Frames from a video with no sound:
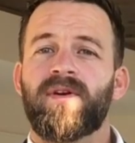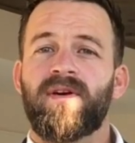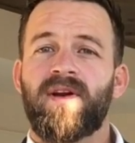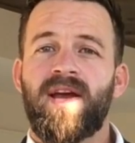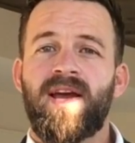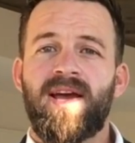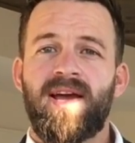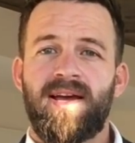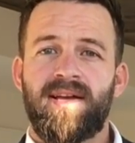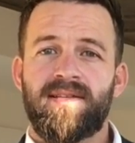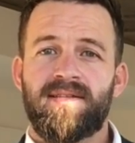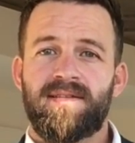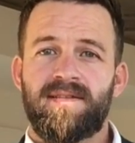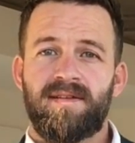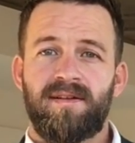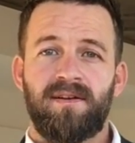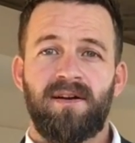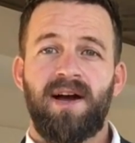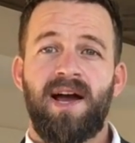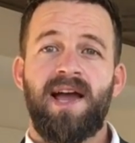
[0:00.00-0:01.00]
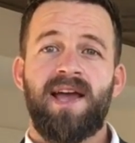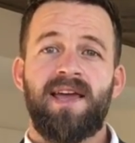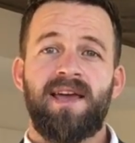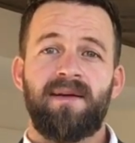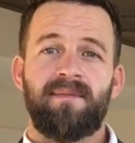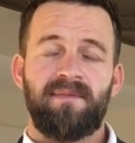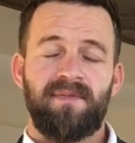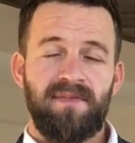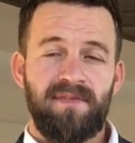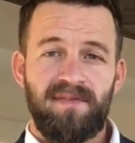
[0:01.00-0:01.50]
their ass. You know, I
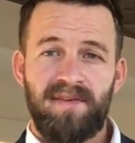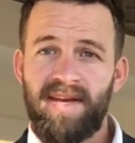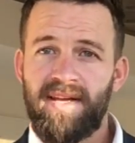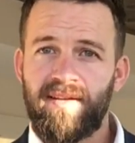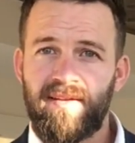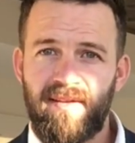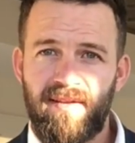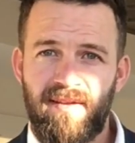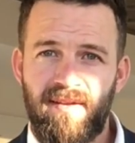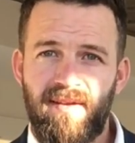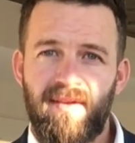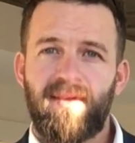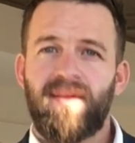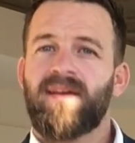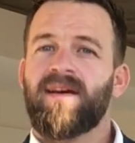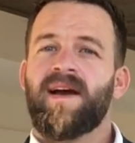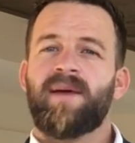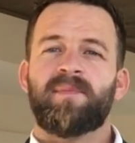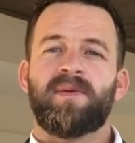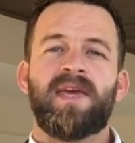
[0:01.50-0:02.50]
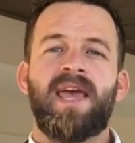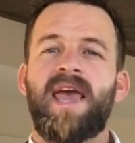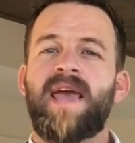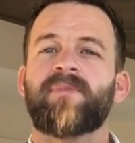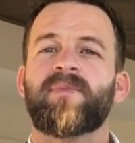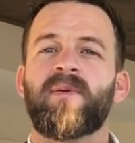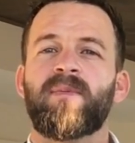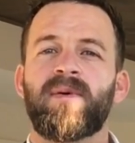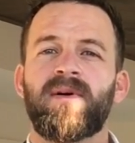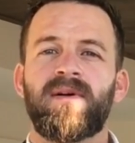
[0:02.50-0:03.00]
am fit, I'm
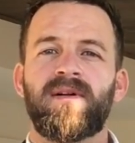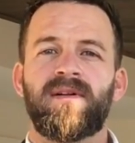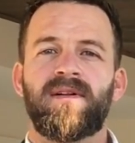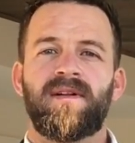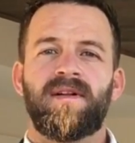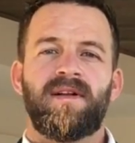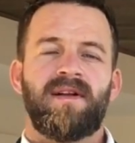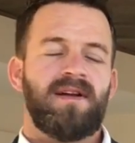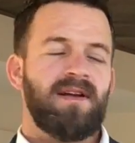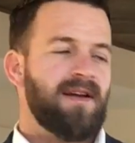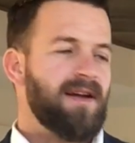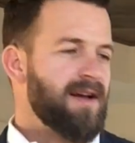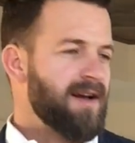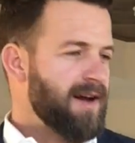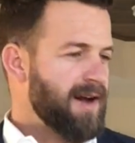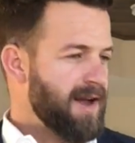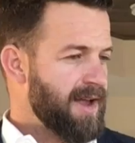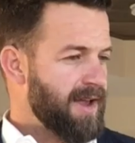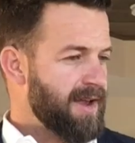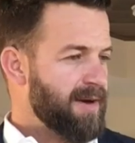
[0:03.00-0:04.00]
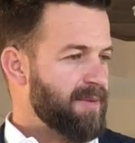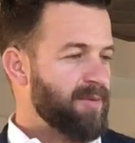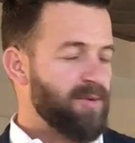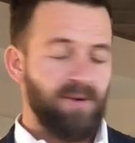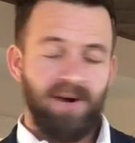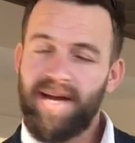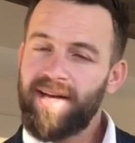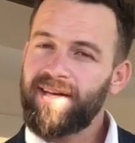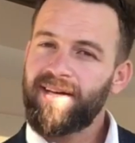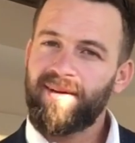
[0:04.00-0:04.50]
capable, I am
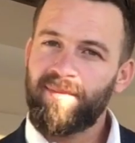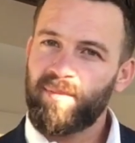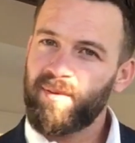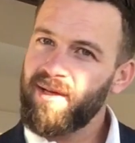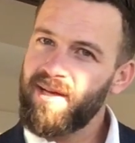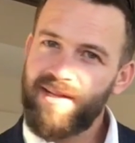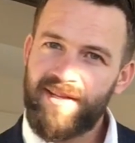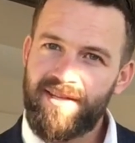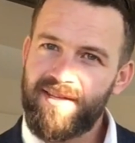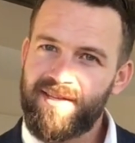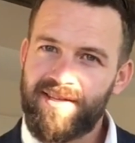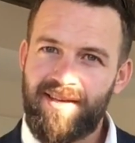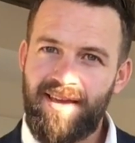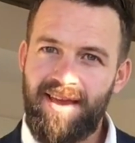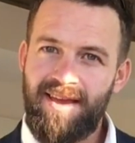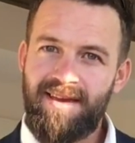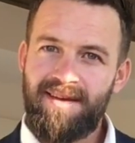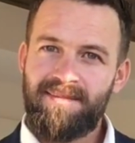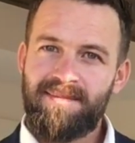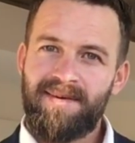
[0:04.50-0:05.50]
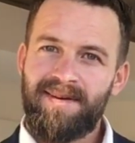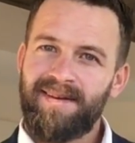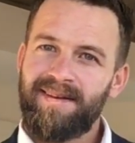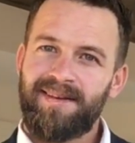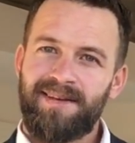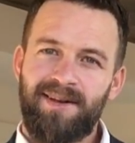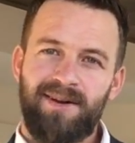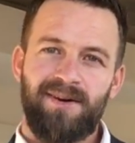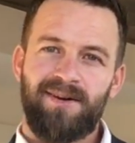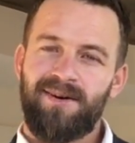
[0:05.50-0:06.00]
ready to play this game.
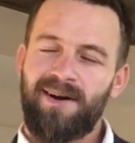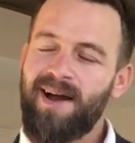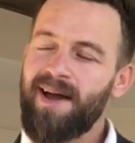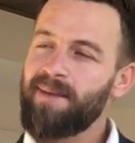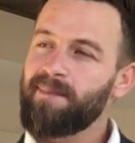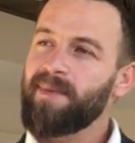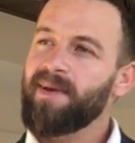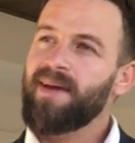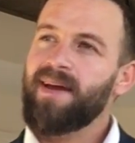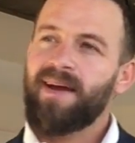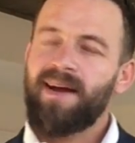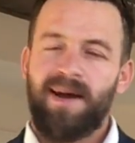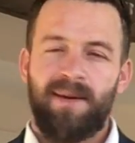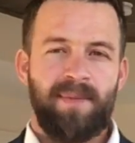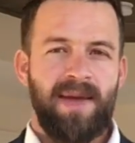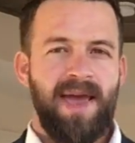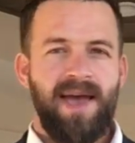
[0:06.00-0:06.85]
You know, I'm